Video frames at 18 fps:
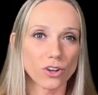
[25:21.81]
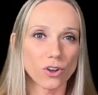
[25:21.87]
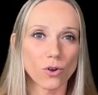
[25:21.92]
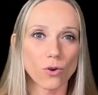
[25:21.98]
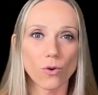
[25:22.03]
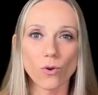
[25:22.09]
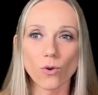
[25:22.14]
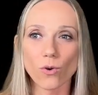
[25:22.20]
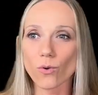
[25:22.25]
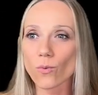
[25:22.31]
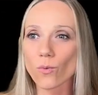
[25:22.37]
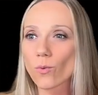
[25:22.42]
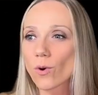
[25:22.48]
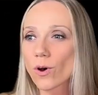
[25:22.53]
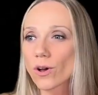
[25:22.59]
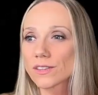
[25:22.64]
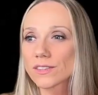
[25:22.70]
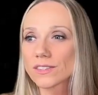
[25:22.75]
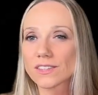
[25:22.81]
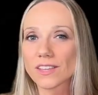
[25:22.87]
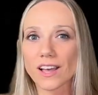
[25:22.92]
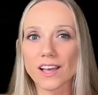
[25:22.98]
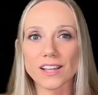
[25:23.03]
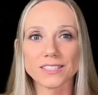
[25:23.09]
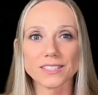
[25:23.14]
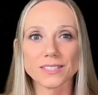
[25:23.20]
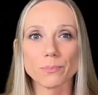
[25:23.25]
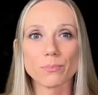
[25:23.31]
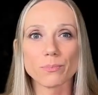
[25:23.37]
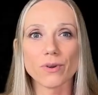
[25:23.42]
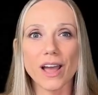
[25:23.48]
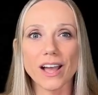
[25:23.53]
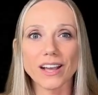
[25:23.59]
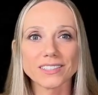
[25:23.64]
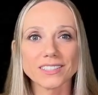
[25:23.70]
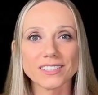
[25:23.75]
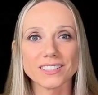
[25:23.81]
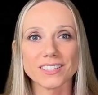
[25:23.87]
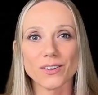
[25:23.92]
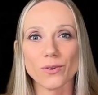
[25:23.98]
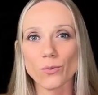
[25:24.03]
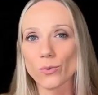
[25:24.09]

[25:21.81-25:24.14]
or what does the practice in